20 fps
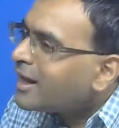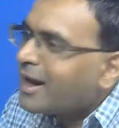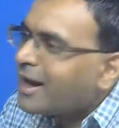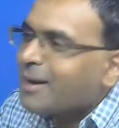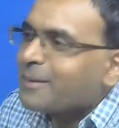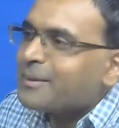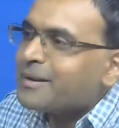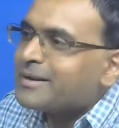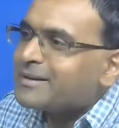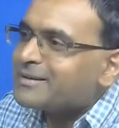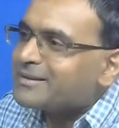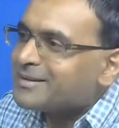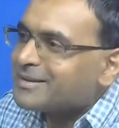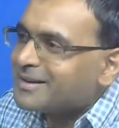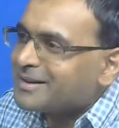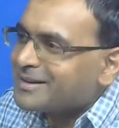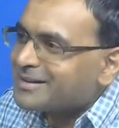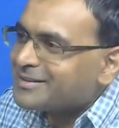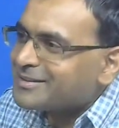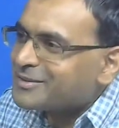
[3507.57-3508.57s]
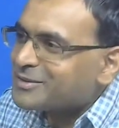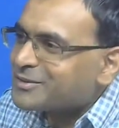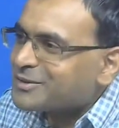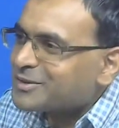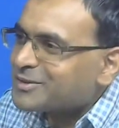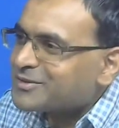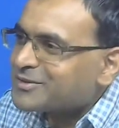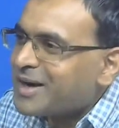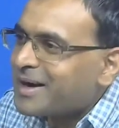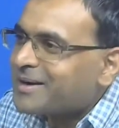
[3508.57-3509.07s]
I mean, this is
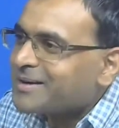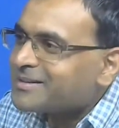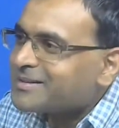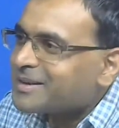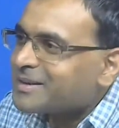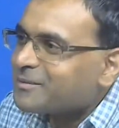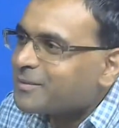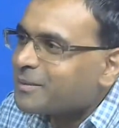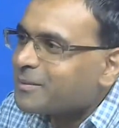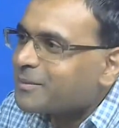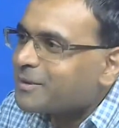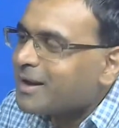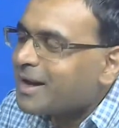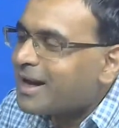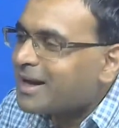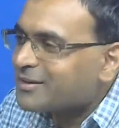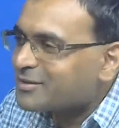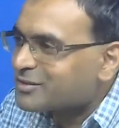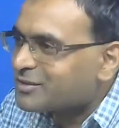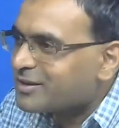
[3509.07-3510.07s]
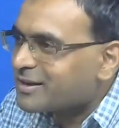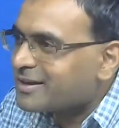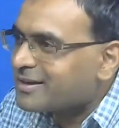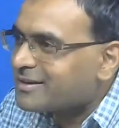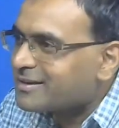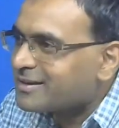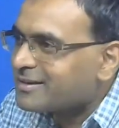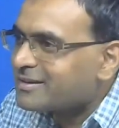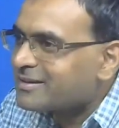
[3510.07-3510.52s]
a standard thing people ask, right?